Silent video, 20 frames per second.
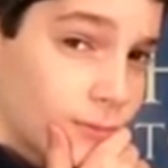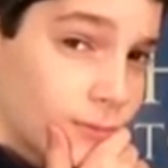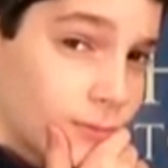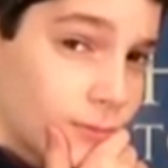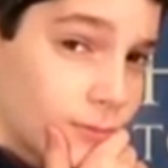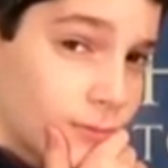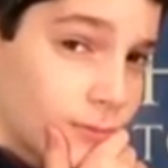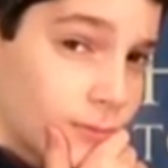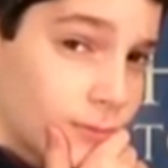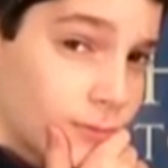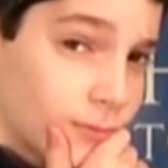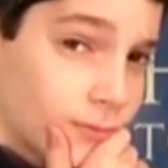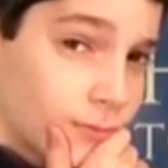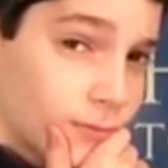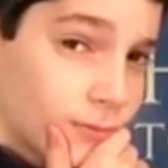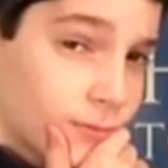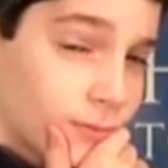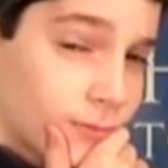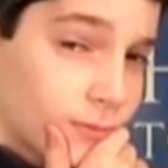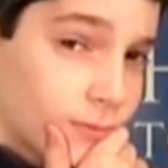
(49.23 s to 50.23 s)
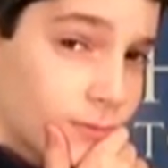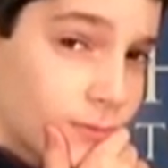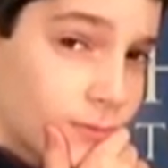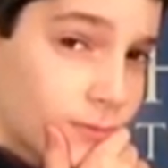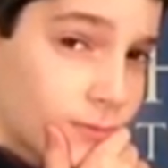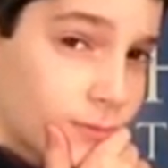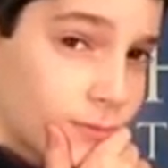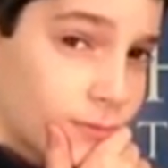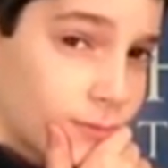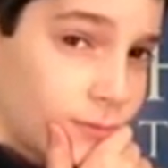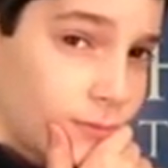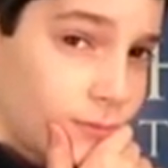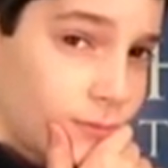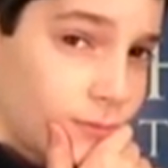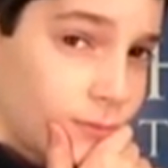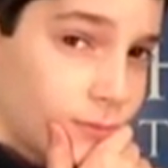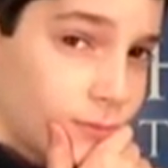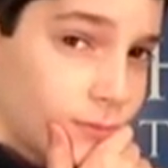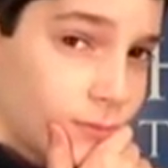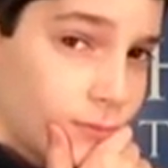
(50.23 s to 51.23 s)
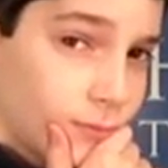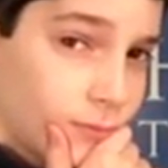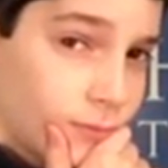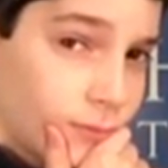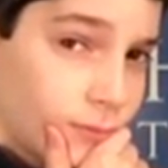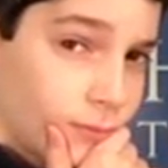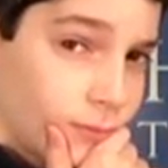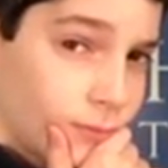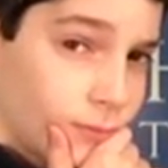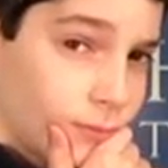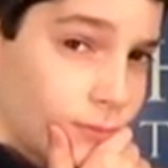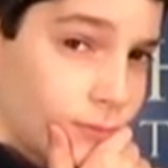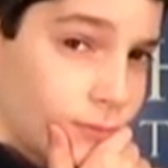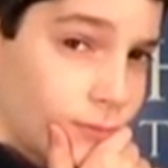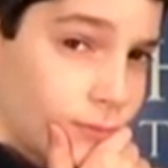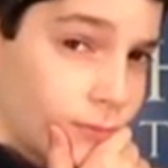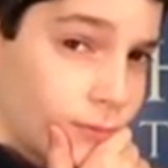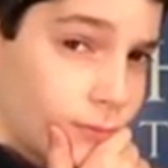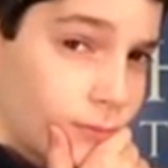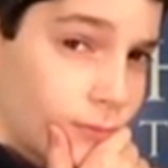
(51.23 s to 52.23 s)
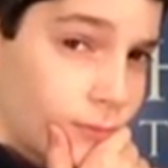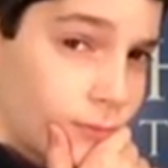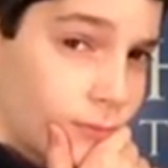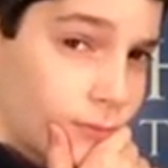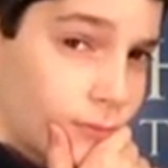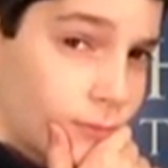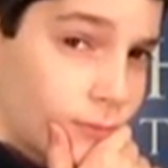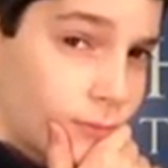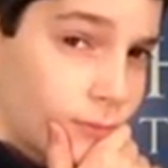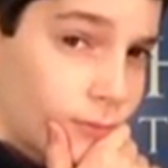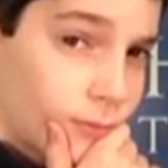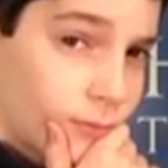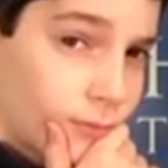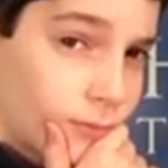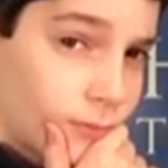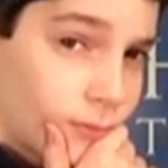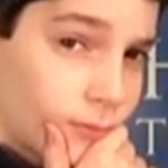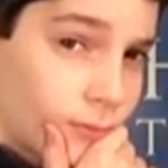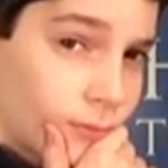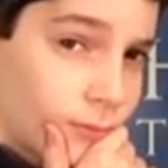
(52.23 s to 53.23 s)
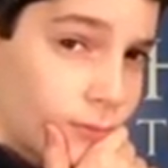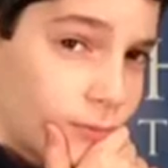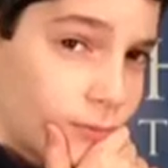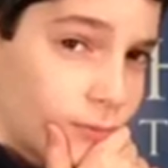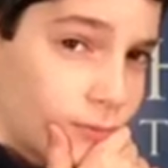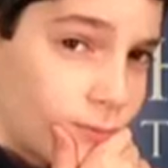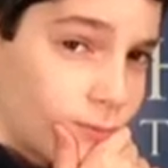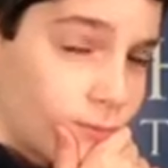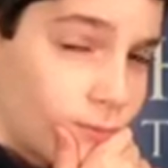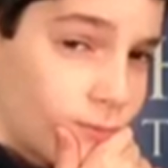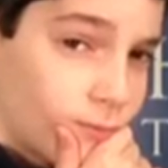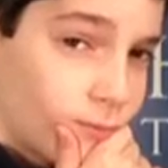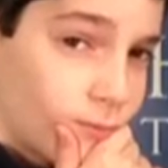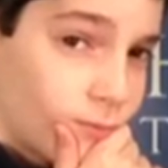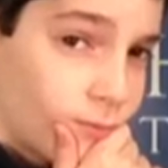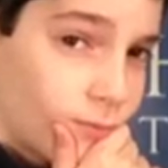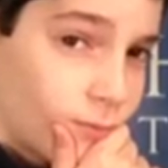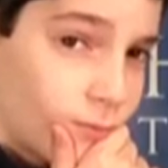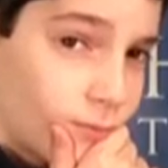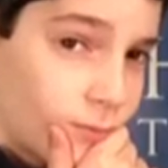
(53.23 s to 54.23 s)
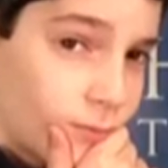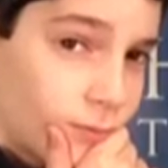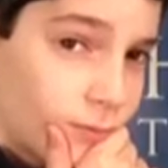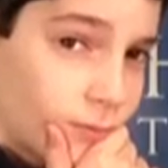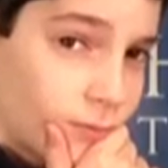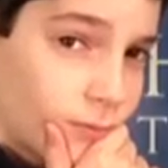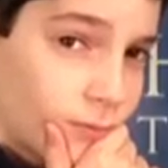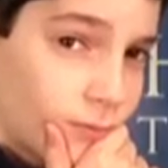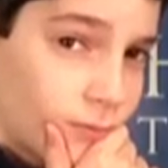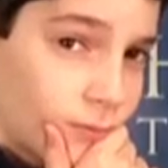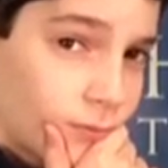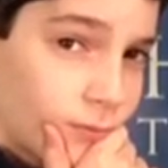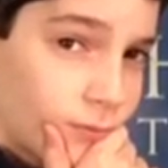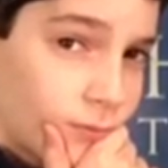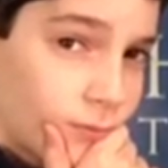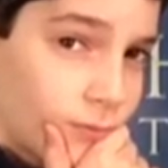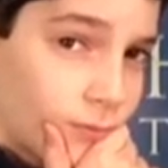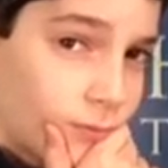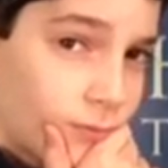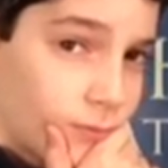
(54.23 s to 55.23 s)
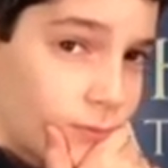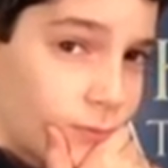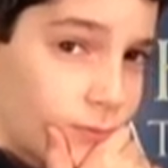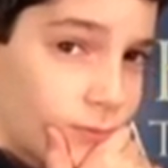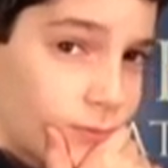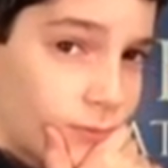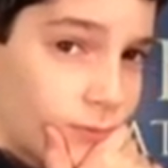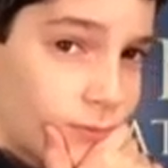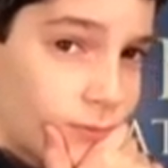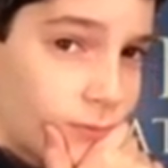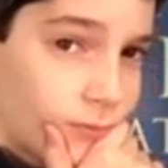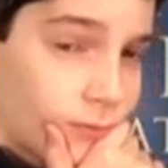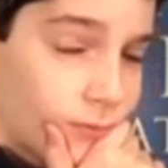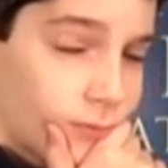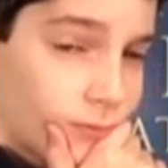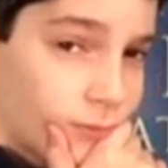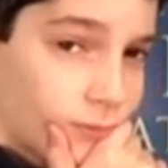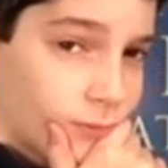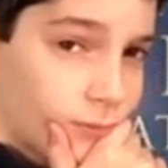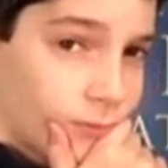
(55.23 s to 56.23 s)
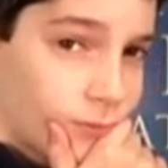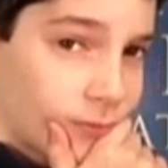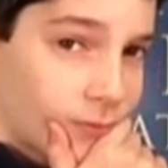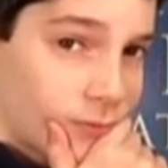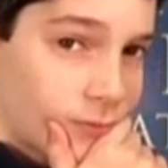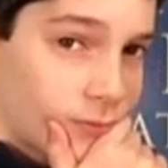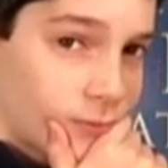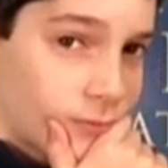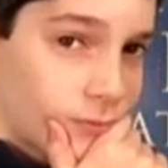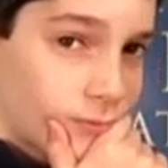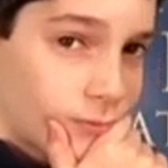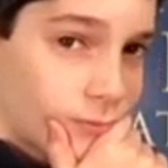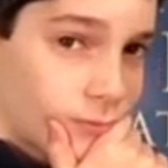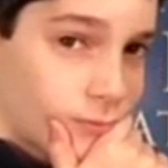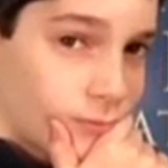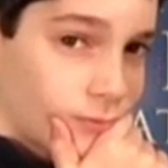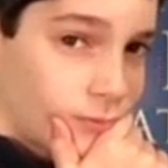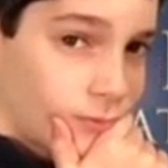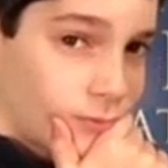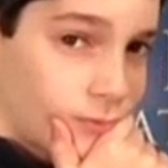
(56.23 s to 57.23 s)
This person isn't speaking.